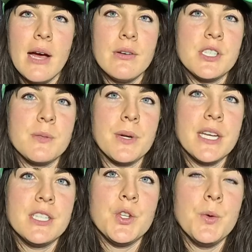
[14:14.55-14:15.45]
I would just
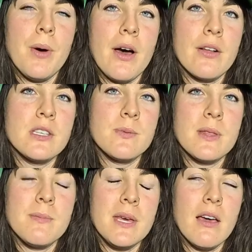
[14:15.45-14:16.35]
bring 2 bottles
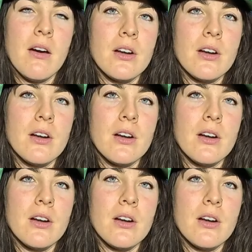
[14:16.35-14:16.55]
with me